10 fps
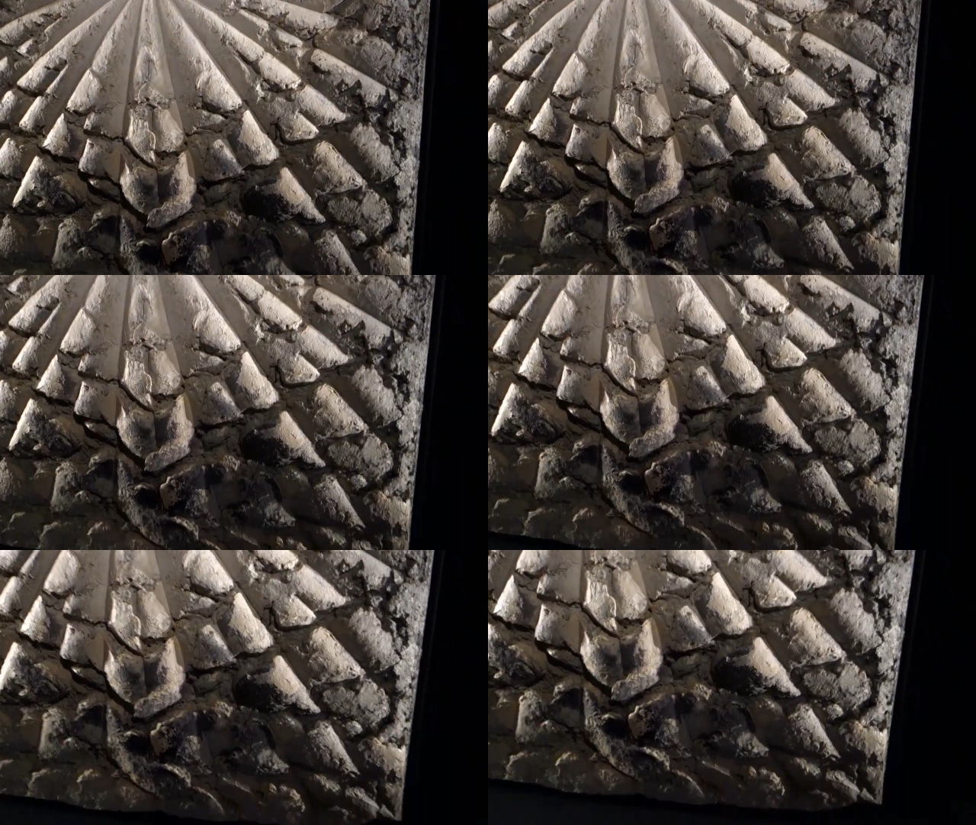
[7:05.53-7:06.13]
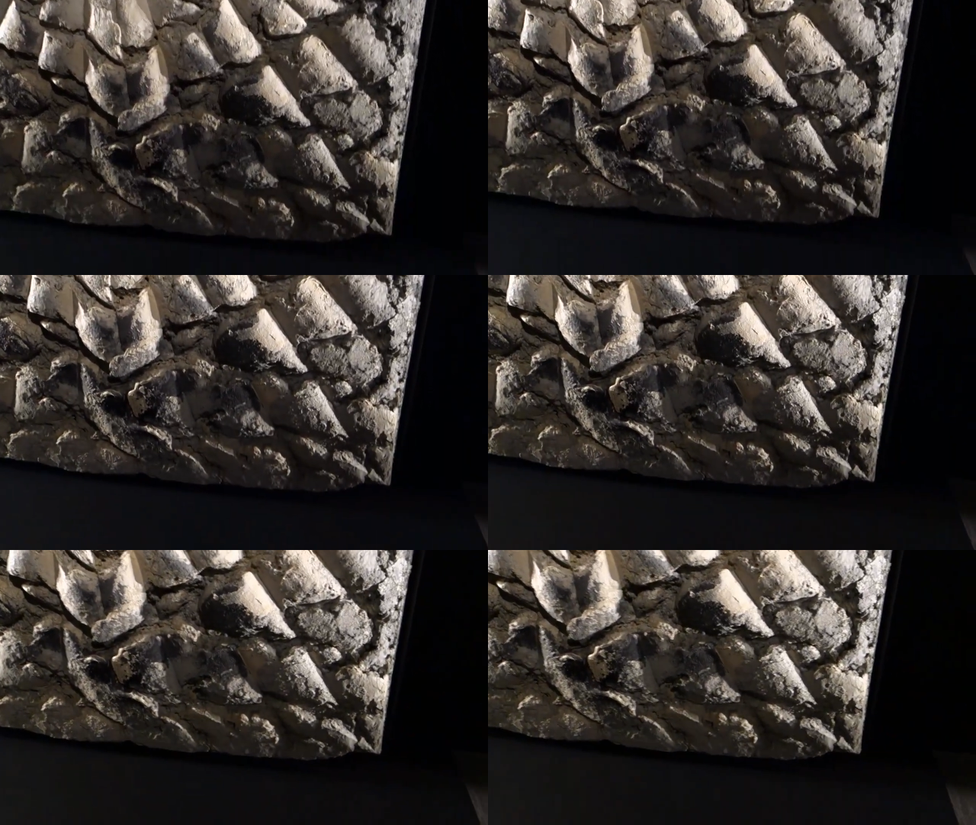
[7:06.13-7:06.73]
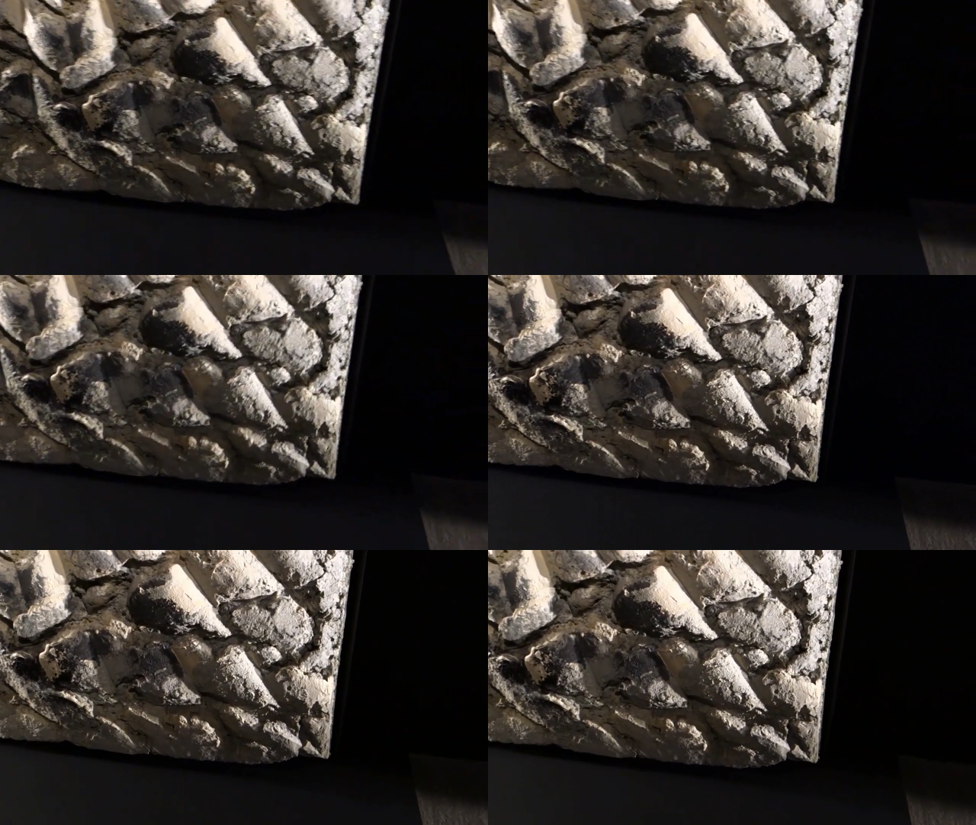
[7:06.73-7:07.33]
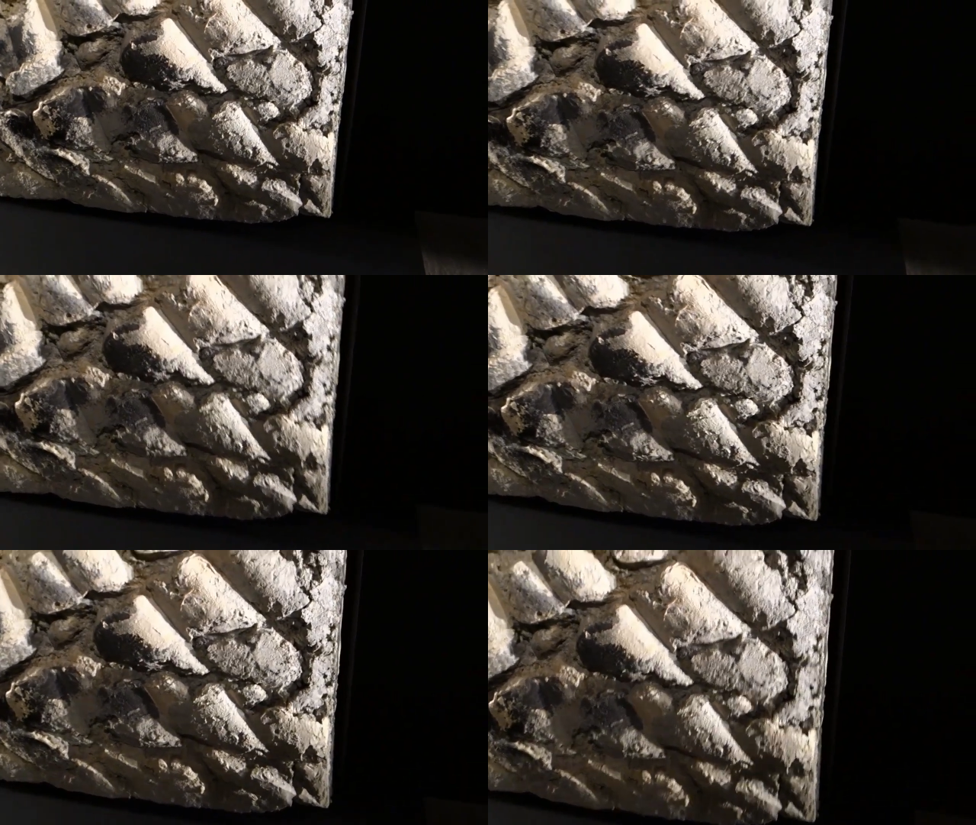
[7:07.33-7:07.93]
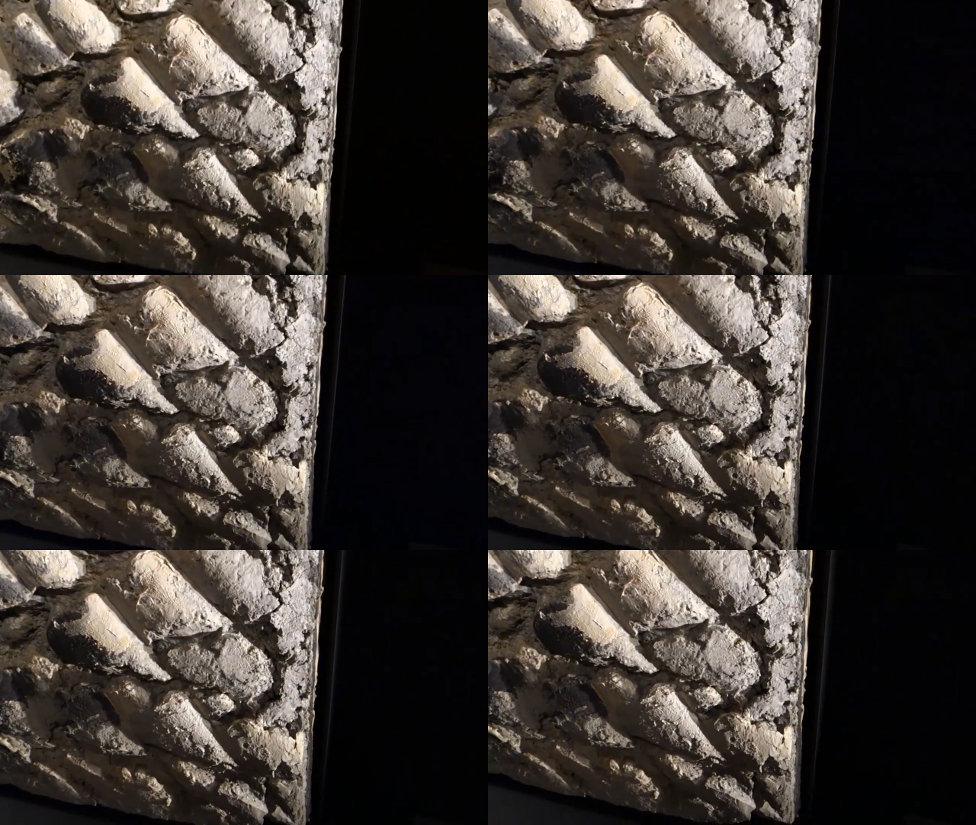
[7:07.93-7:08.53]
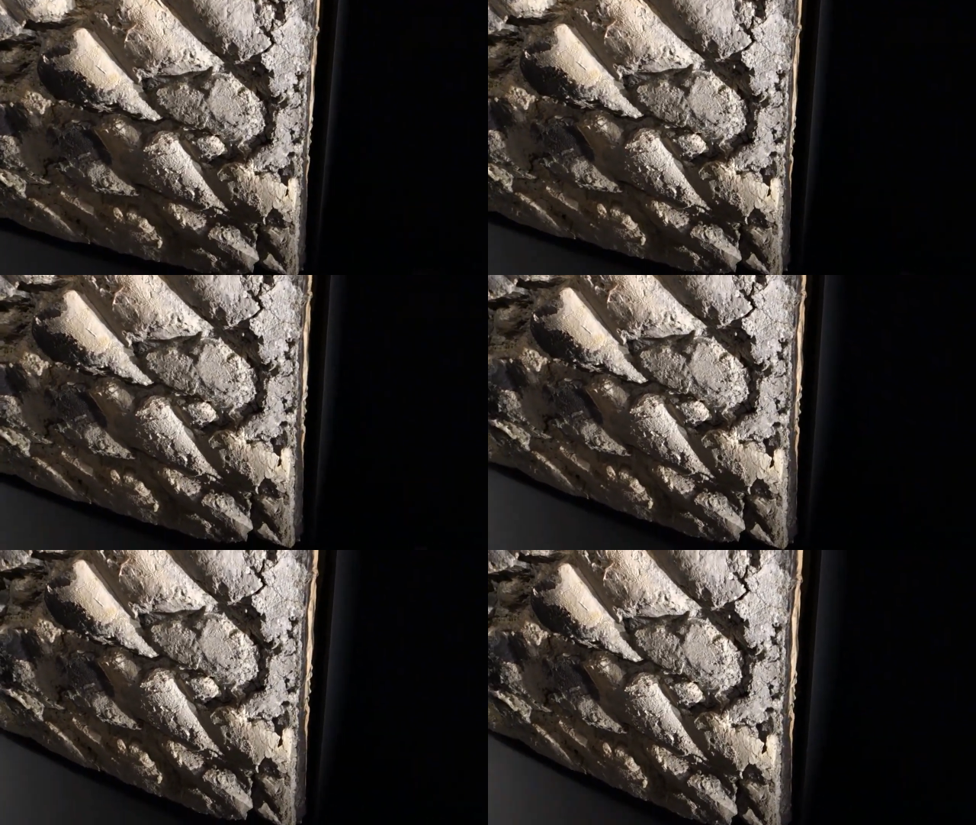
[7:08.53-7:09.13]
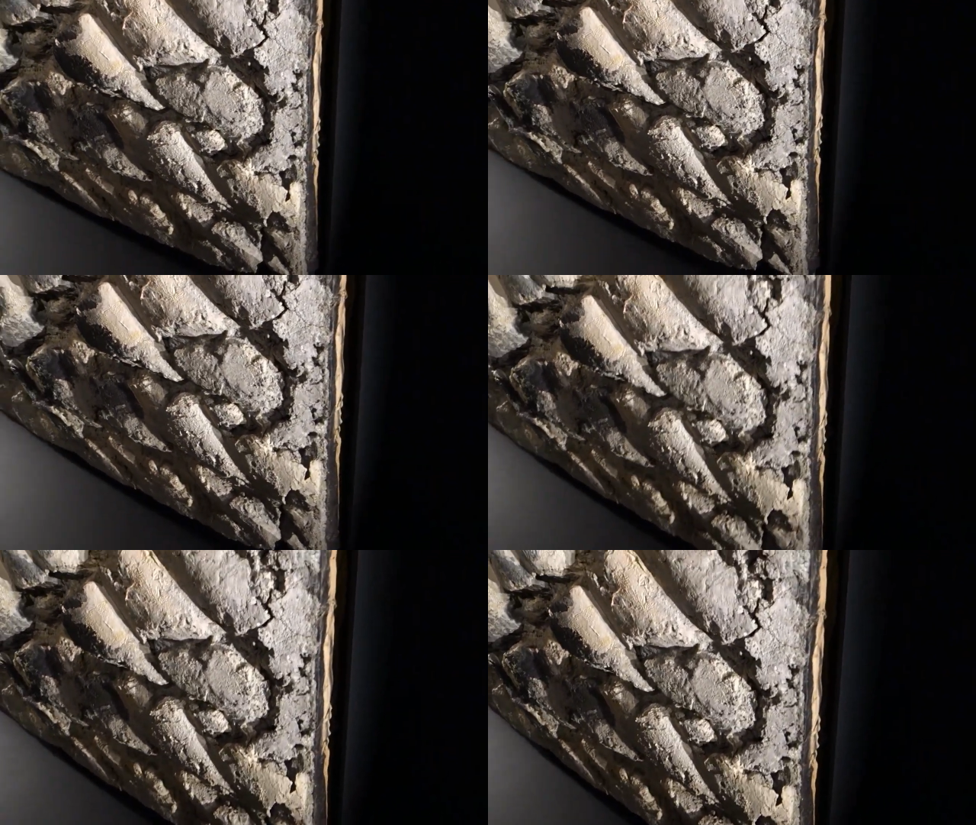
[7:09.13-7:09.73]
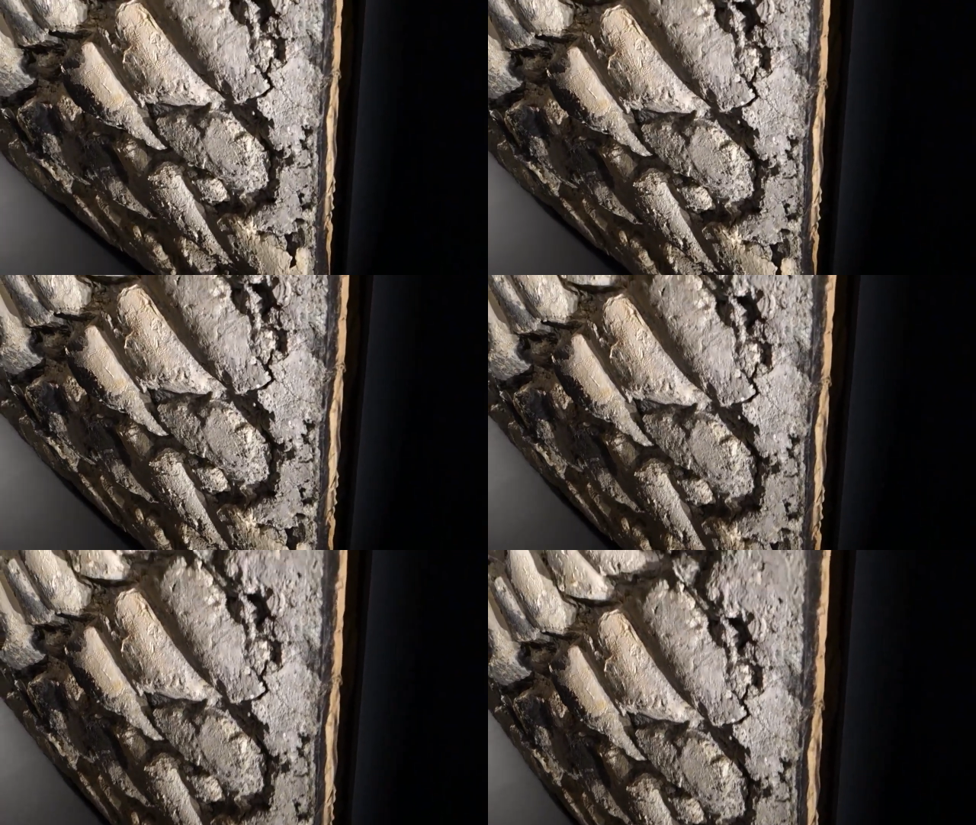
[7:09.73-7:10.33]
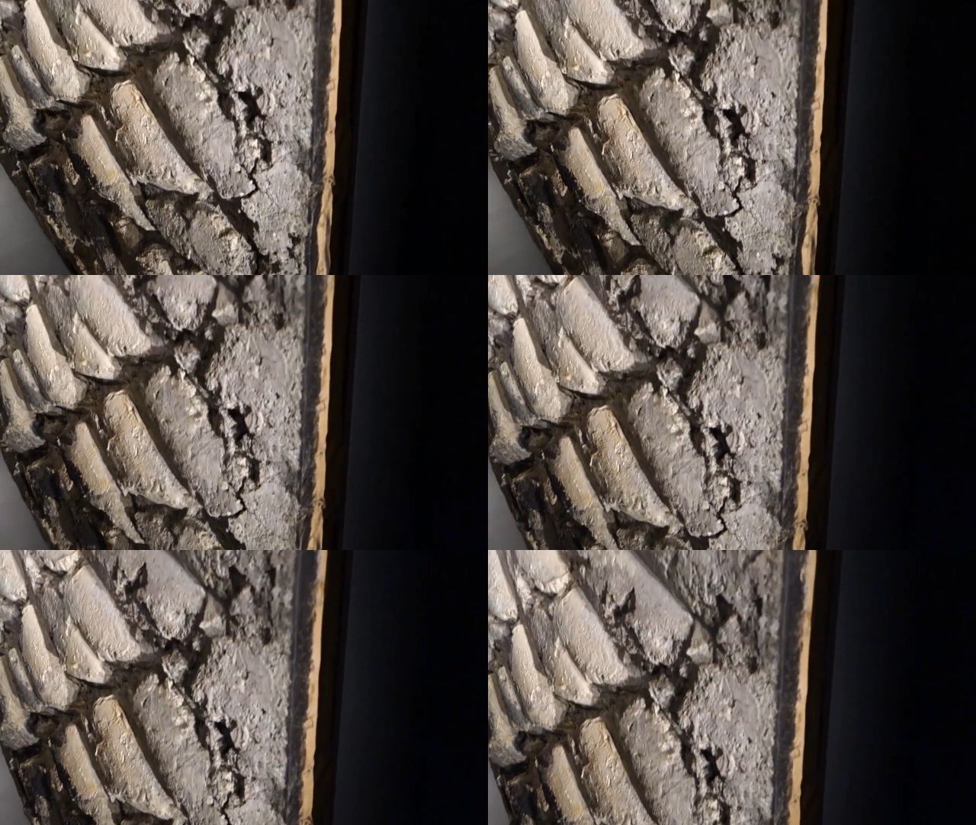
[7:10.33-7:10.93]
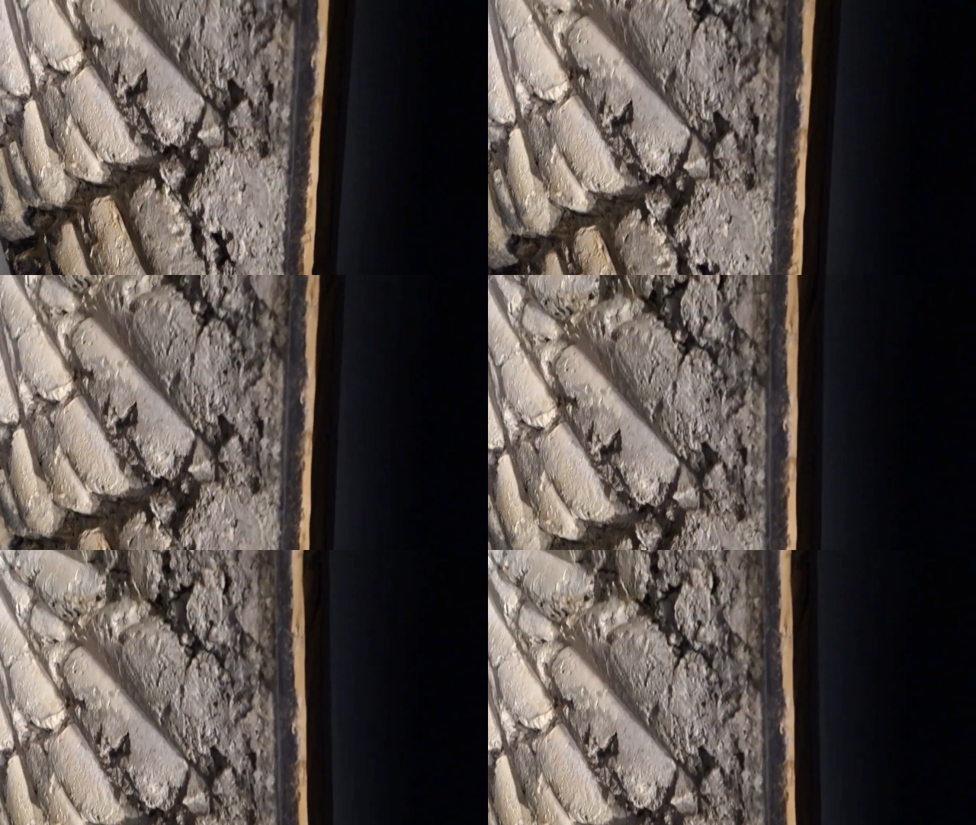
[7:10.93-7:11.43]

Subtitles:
No face is visible, so there are no lips to read.